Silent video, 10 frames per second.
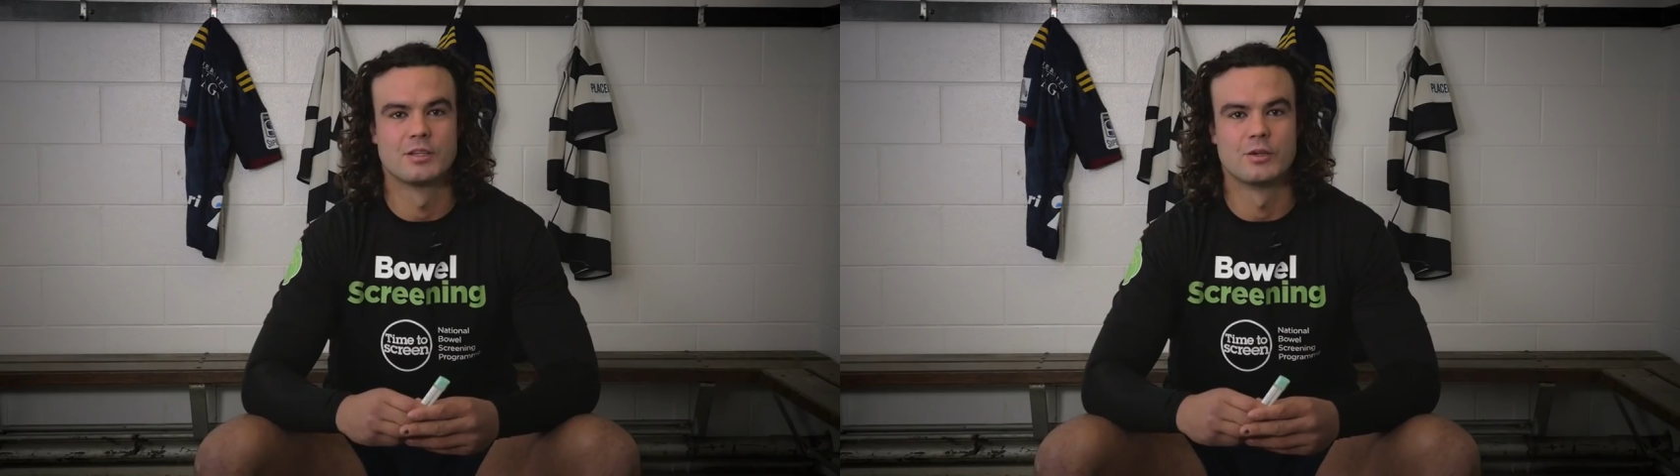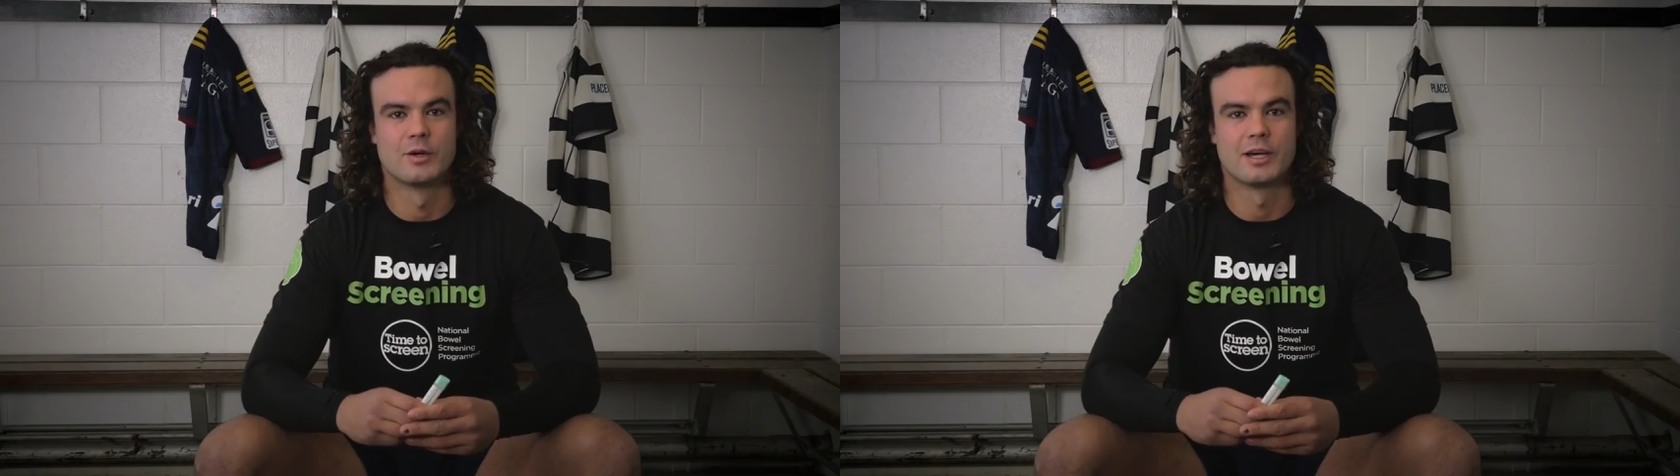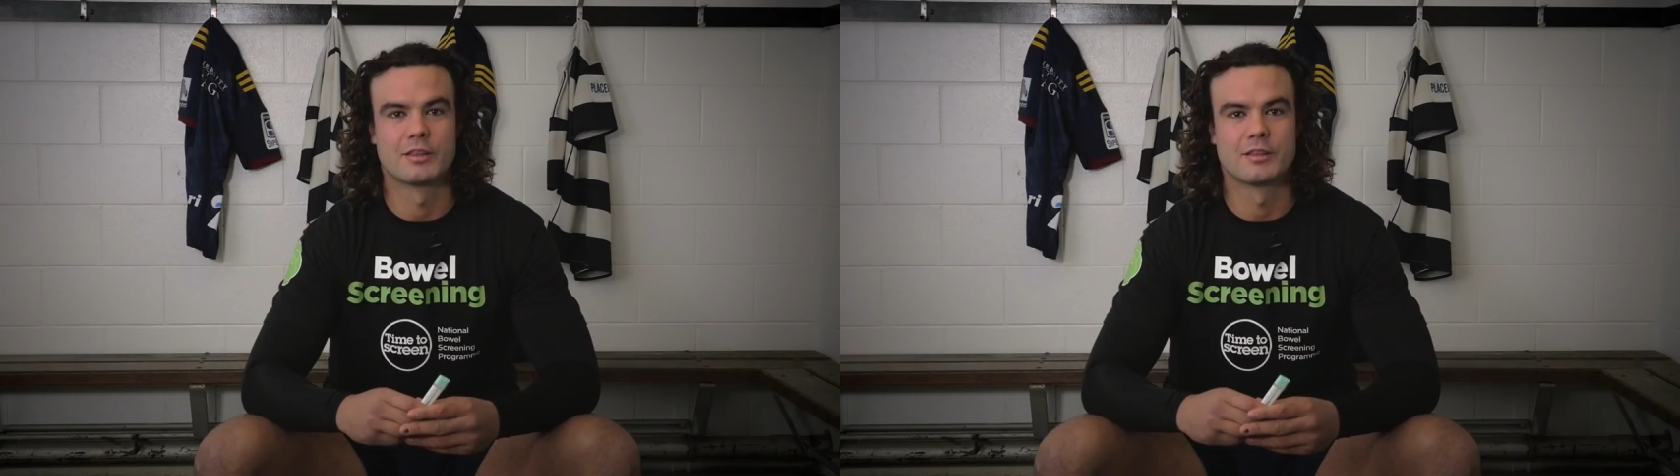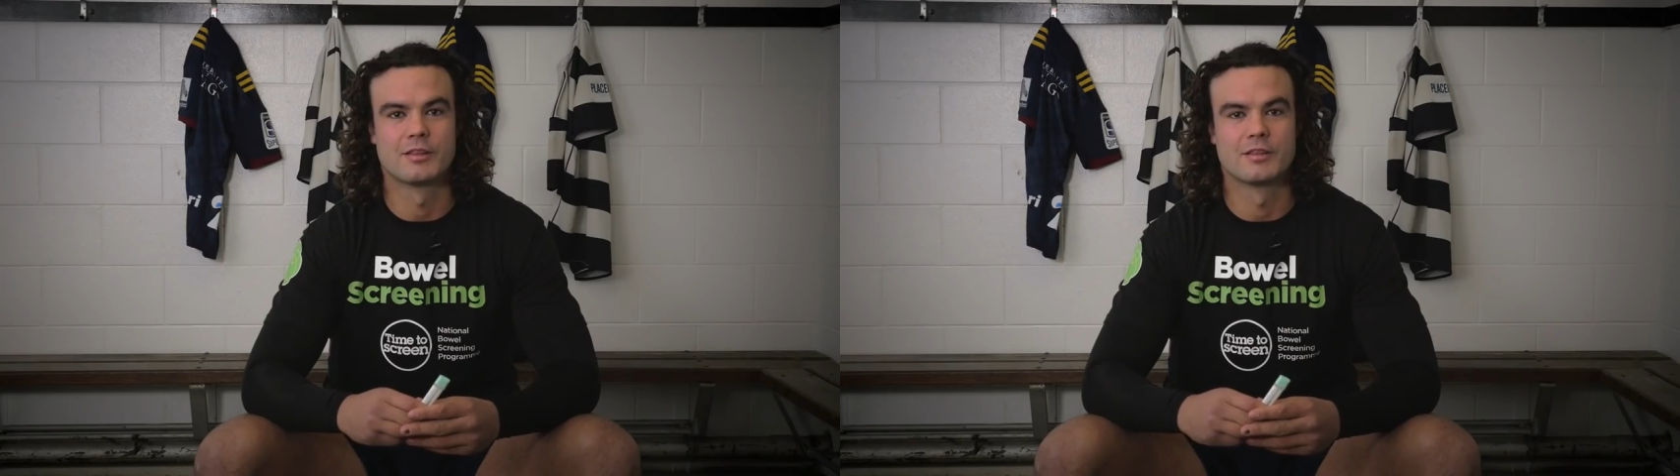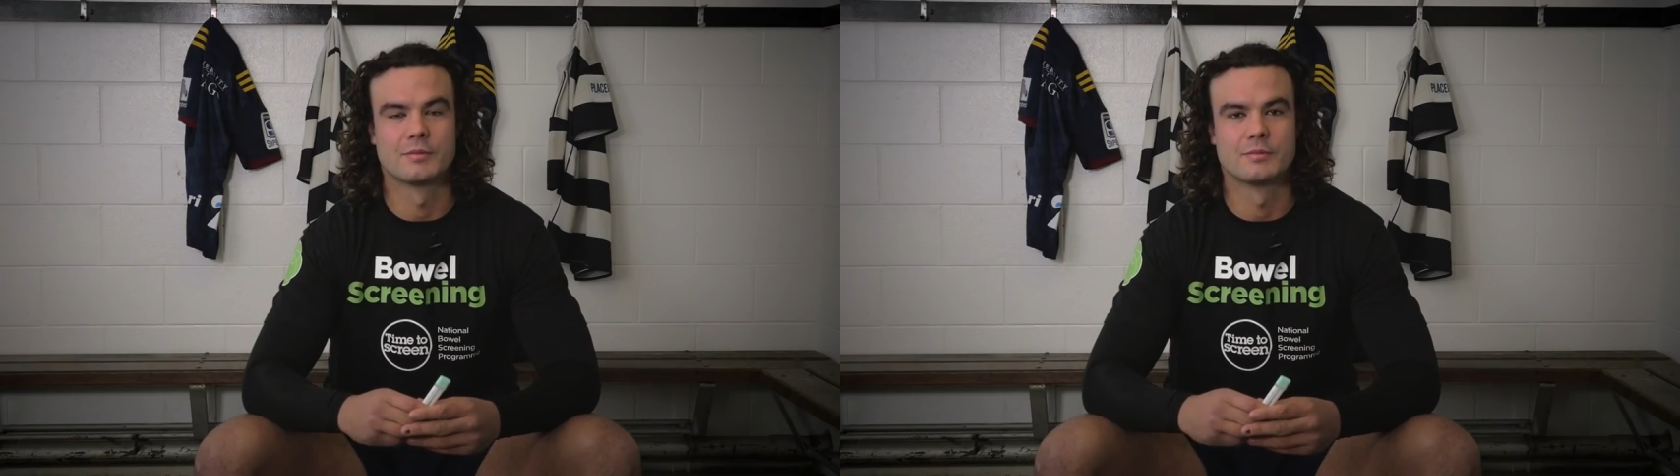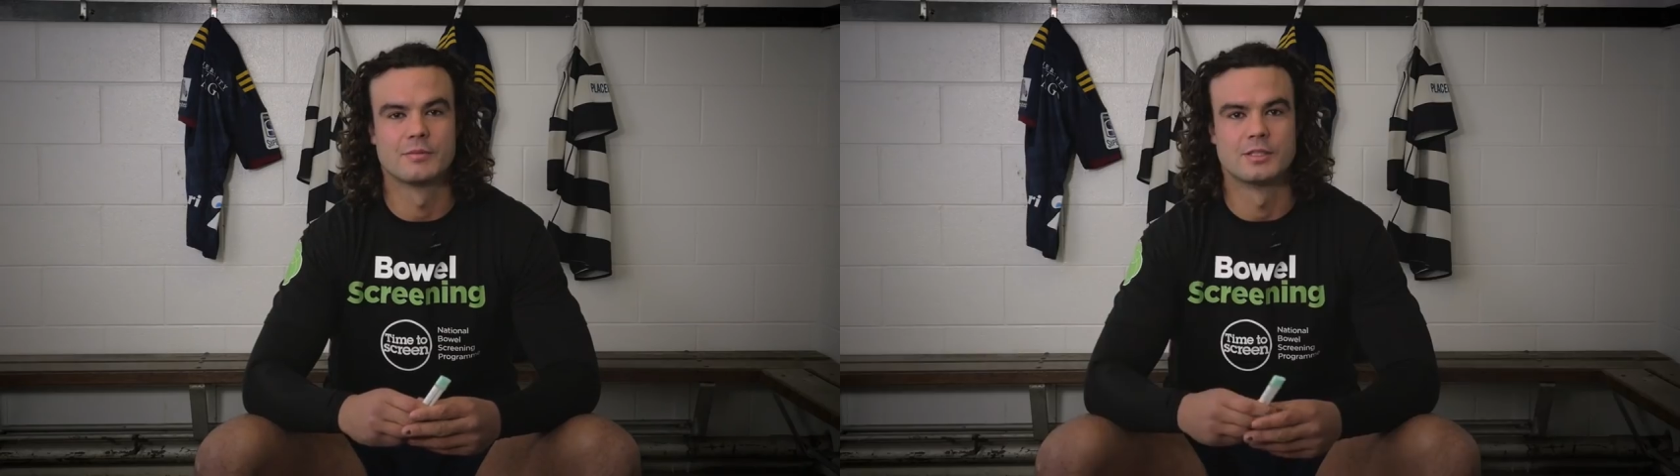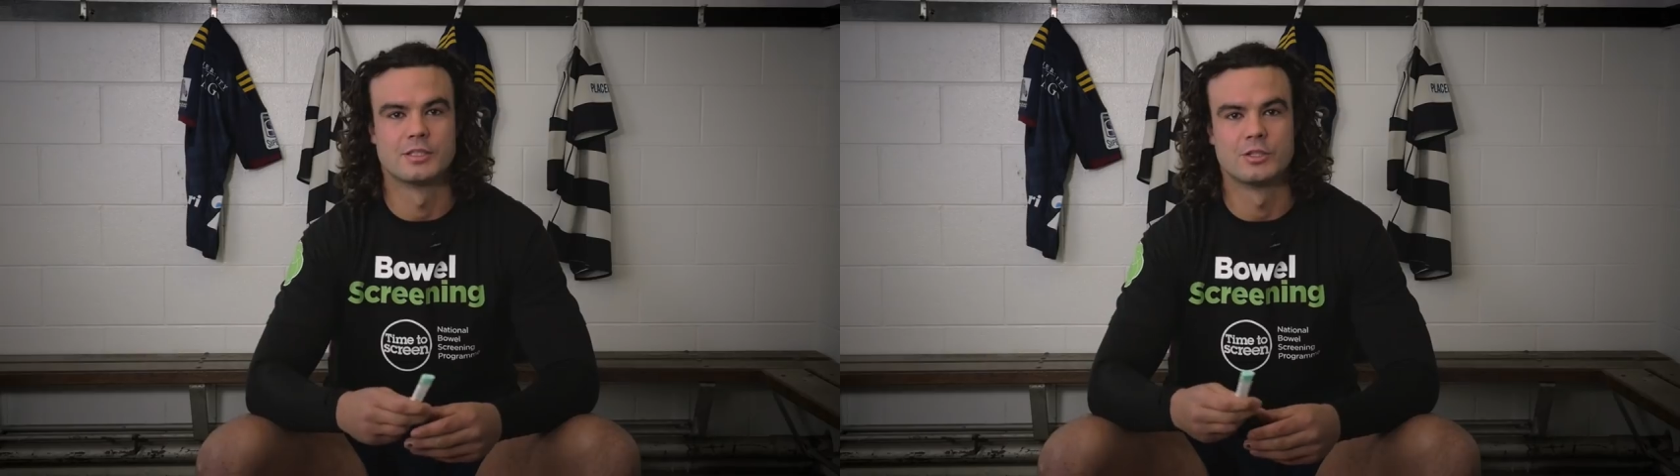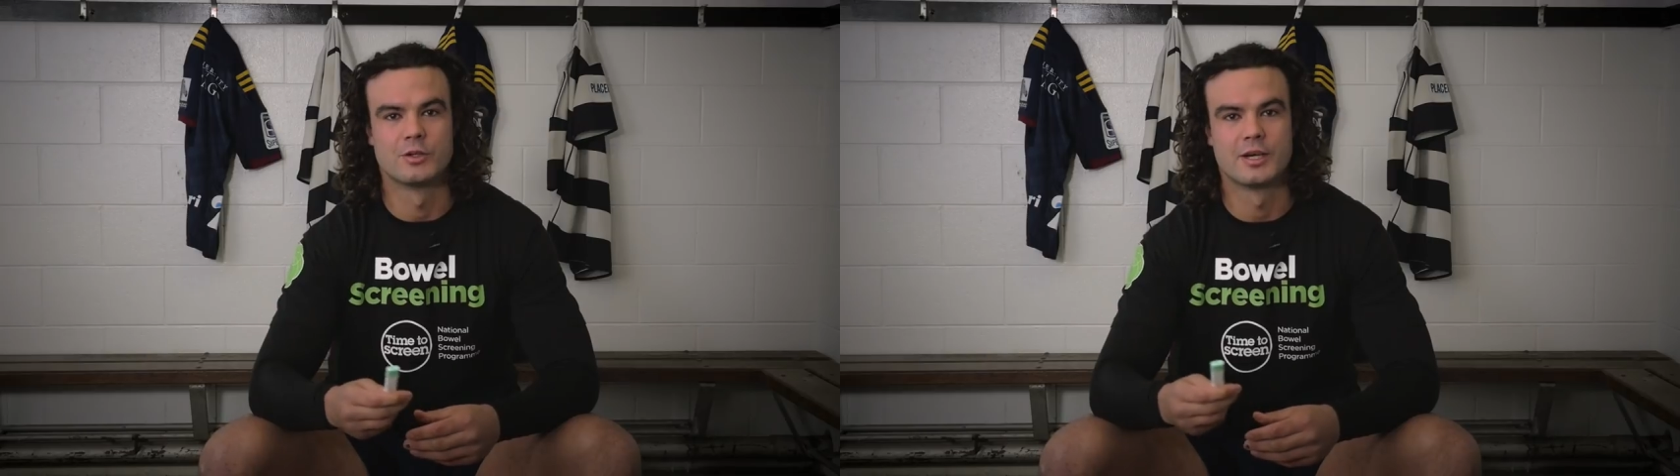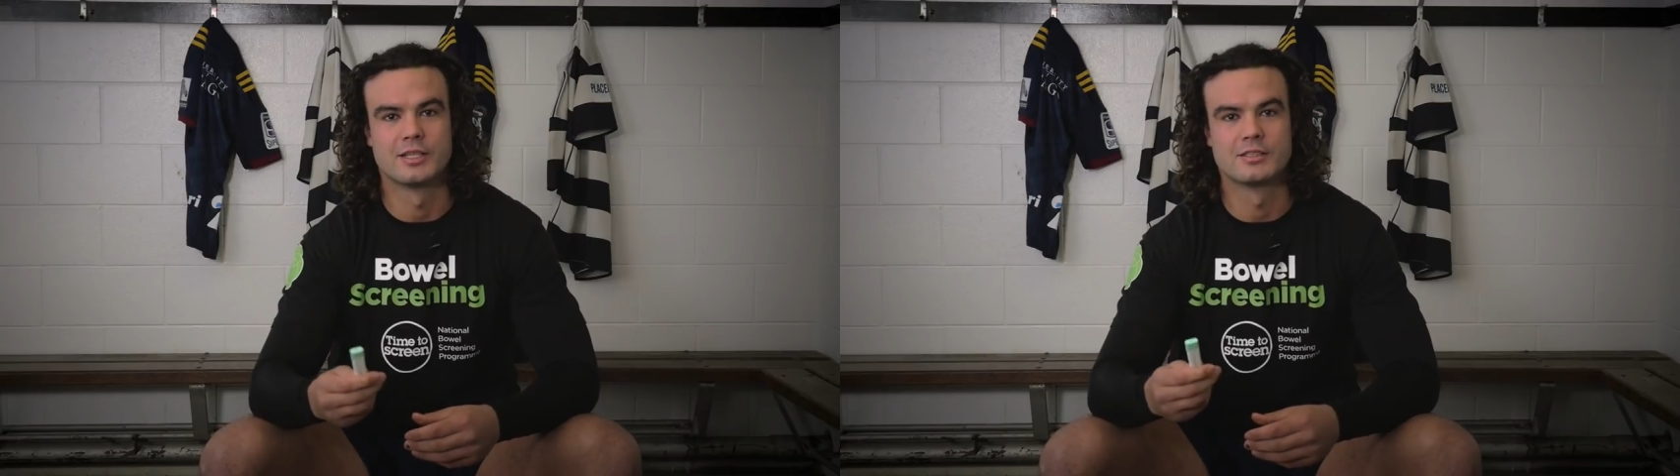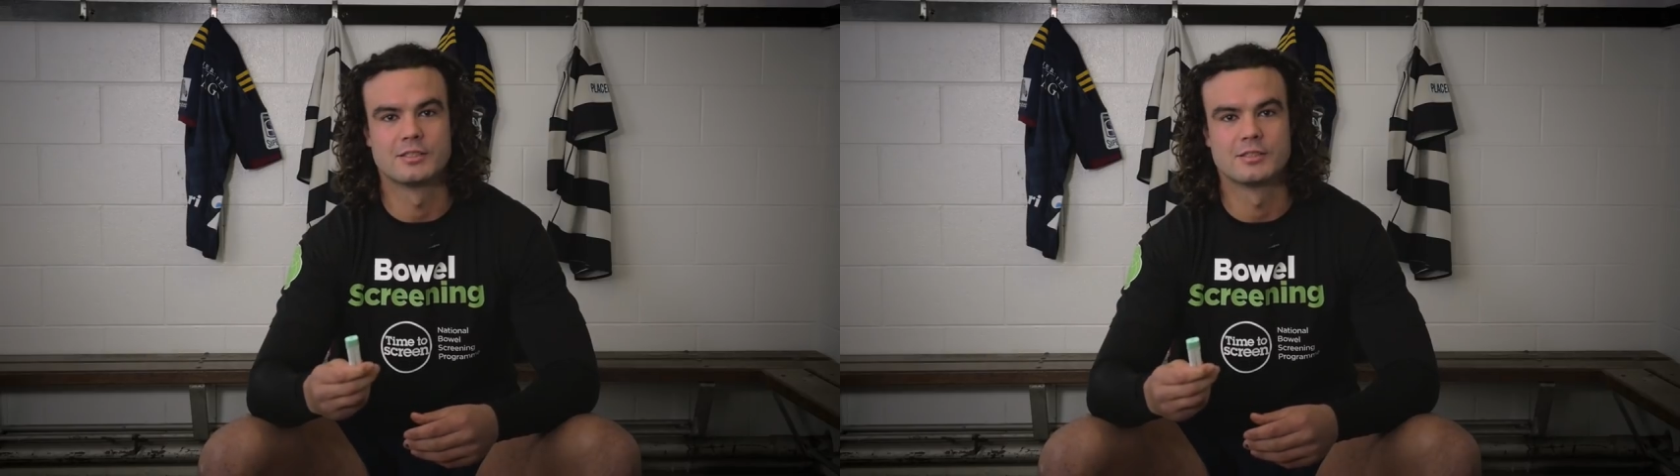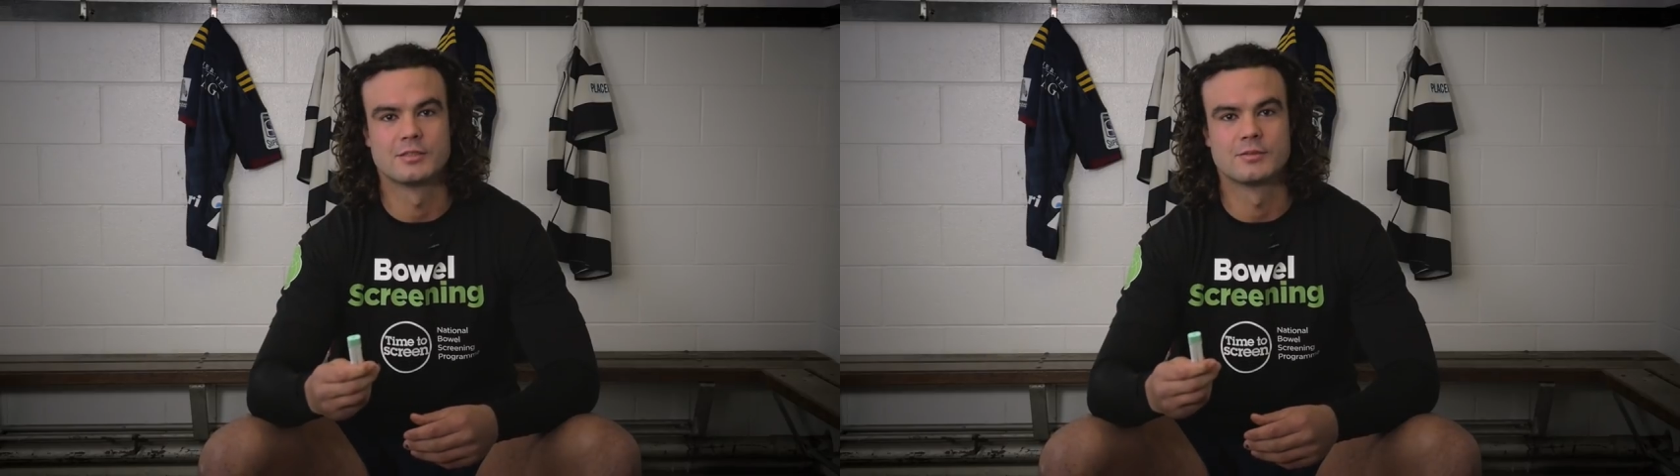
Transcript: Your health, it's in your hands.